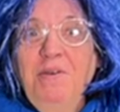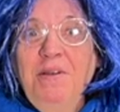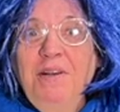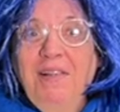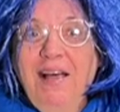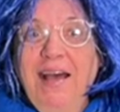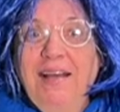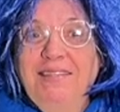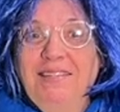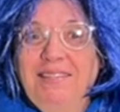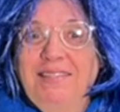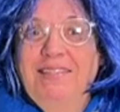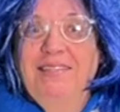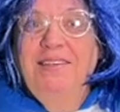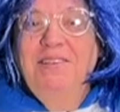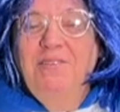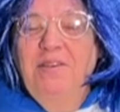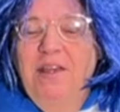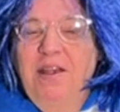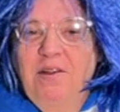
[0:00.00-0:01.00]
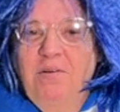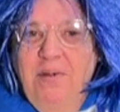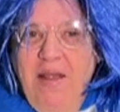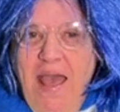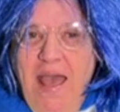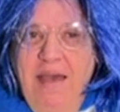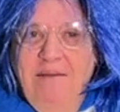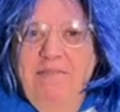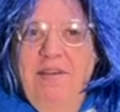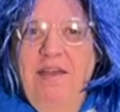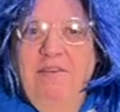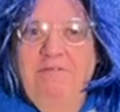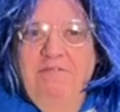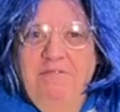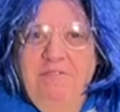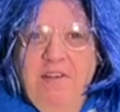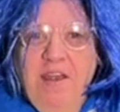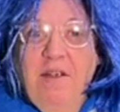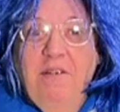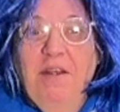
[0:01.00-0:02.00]
glad to see you here. We have a
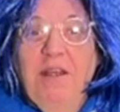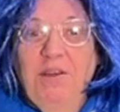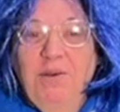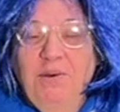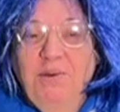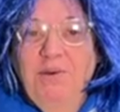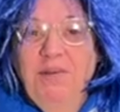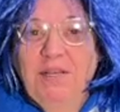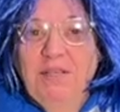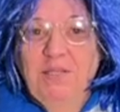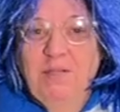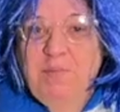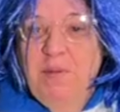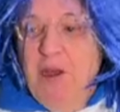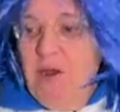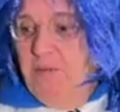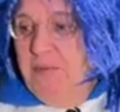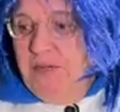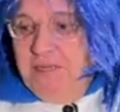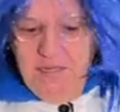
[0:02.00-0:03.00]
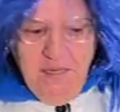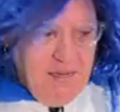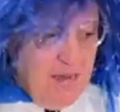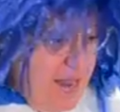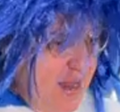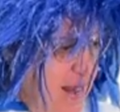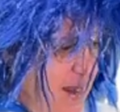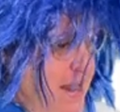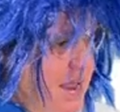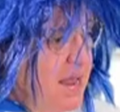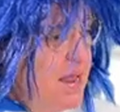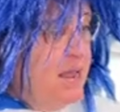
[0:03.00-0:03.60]
very cool experiment today.